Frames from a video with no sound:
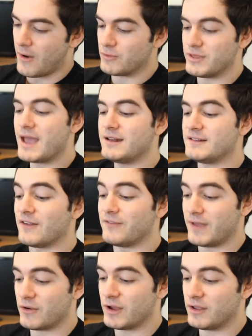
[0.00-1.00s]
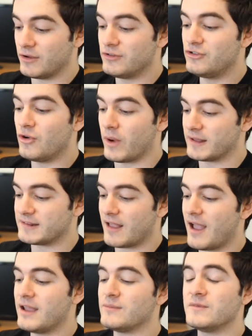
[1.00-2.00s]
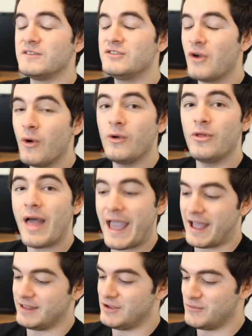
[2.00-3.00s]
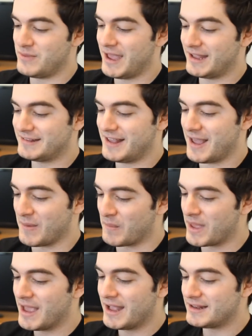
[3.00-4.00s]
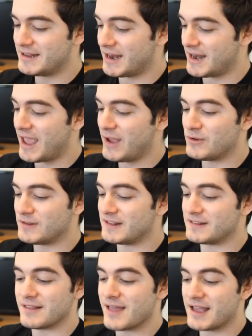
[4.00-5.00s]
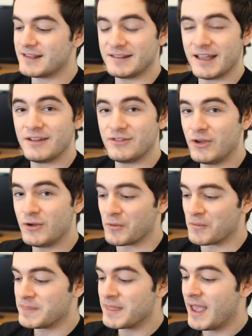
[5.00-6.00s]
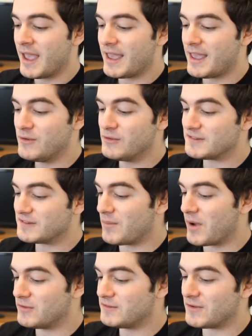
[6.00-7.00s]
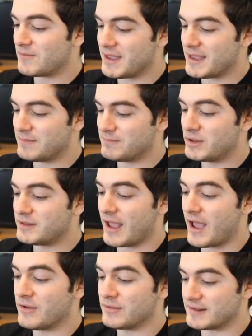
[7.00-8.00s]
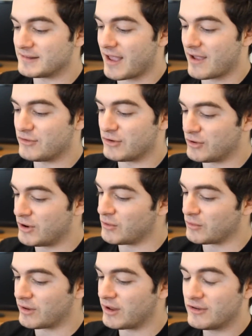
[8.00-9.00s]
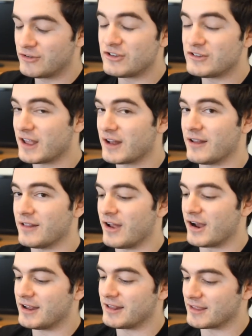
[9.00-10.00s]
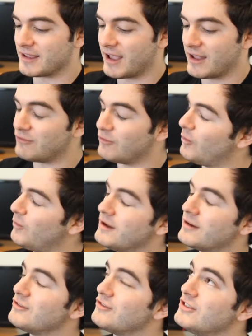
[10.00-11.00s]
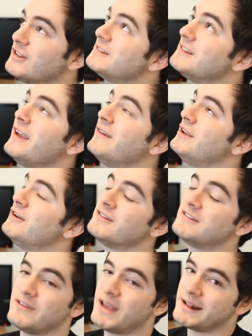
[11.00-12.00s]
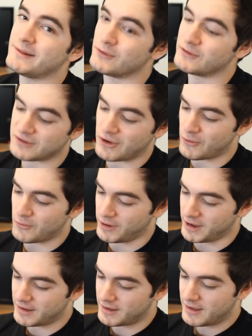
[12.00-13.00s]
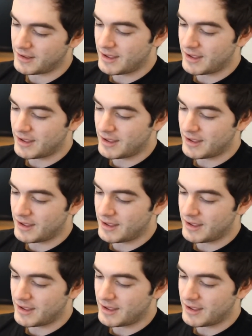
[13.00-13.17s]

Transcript: Oh, that is a very good choice. I am so glad you picked him. Today was his last day, too. He was supposed to be put down this afternoon, she said, unlocking the cage. Well, we are just the saviors of animals, aren't we?